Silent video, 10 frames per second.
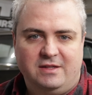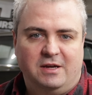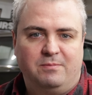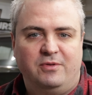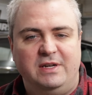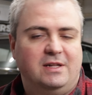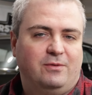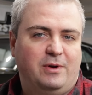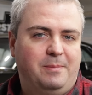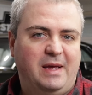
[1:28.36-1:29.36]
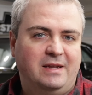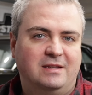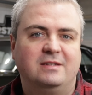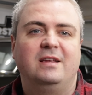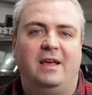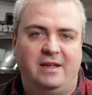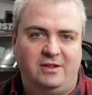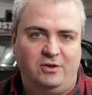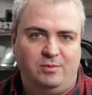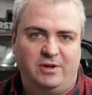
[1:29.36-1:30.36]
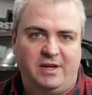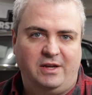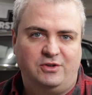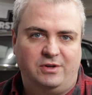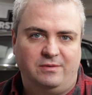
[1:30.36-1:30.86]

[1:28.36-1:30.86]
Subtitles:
the pre-delivery maintenance and lubrication.